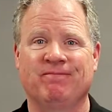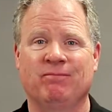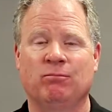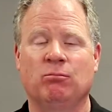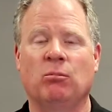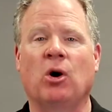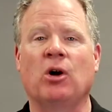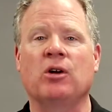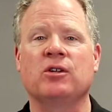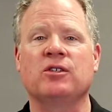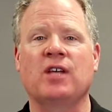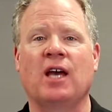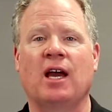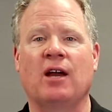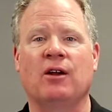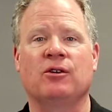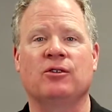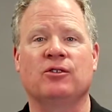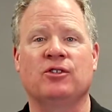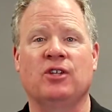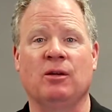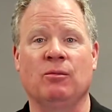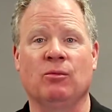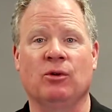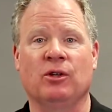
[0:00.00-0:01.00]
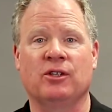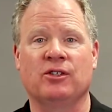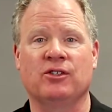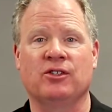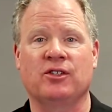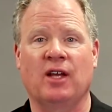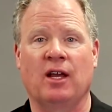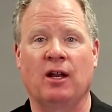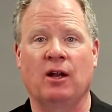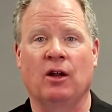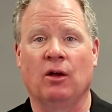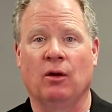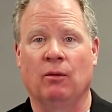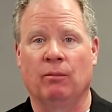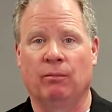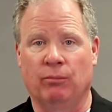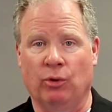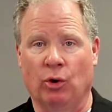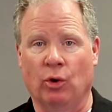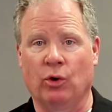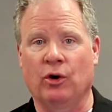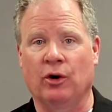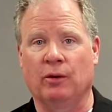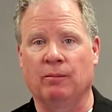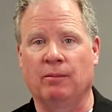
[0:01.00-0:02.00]
Martin Taggart, Team Real Estate,
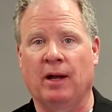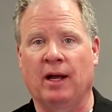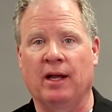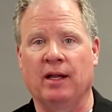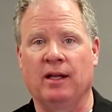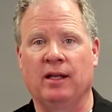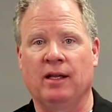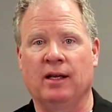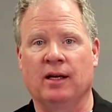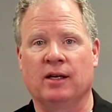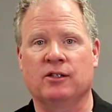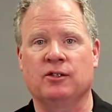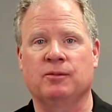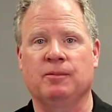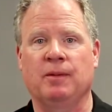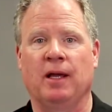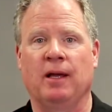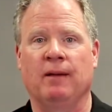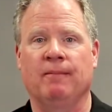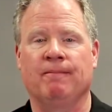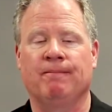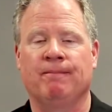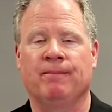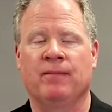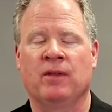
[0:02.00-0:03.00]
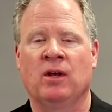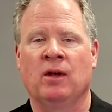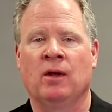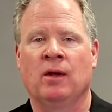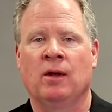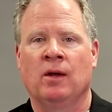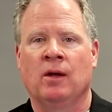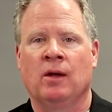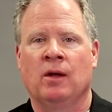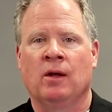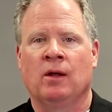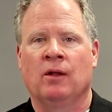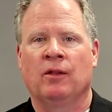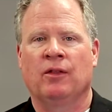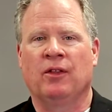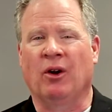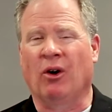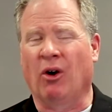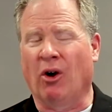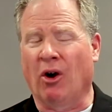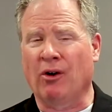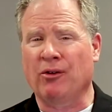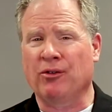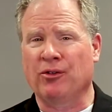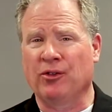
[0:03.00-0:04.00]
brokered by EXP.
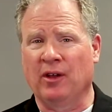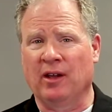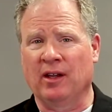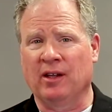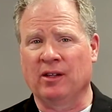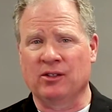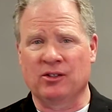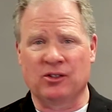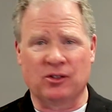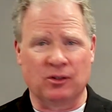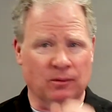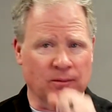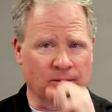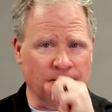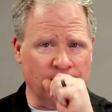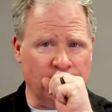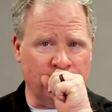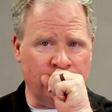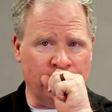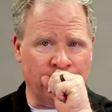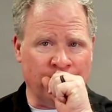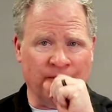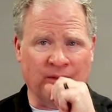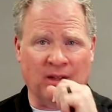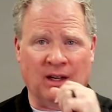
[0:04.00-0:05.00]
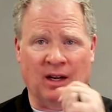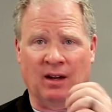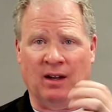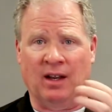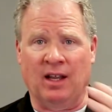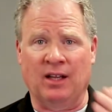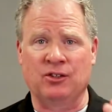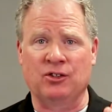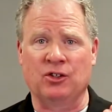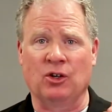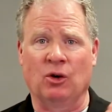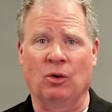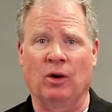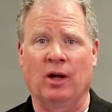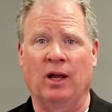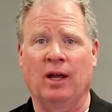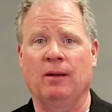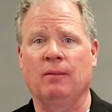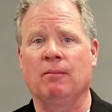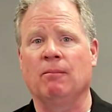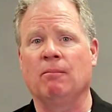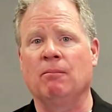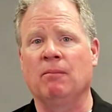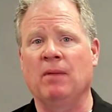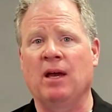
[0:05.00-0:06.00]
There are things that an
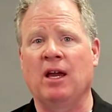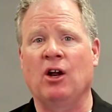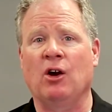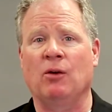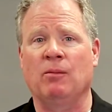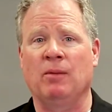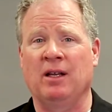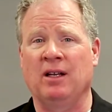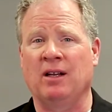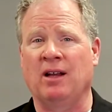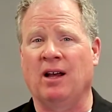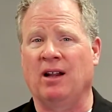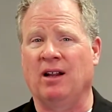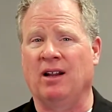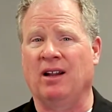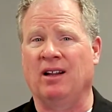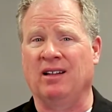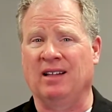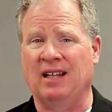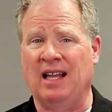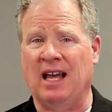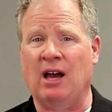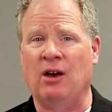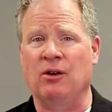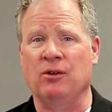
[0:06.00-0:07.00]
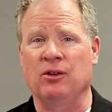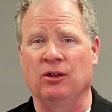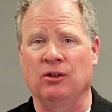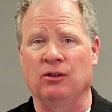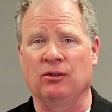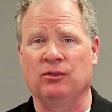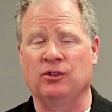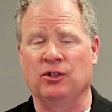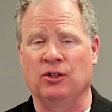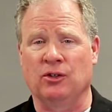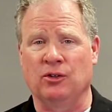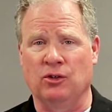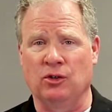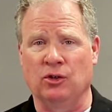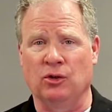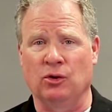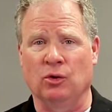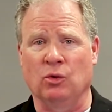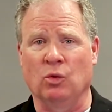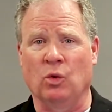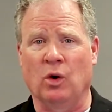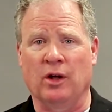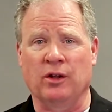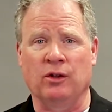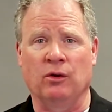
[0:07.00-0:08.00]
HOA may or may not allow you to do
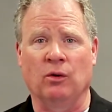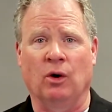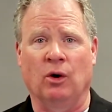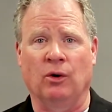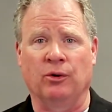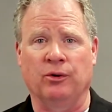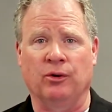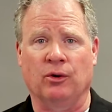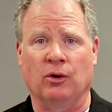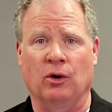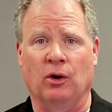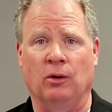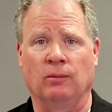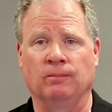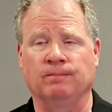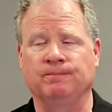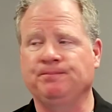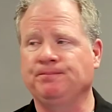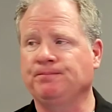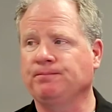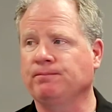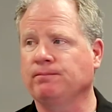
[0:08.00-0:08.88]
while you own your home.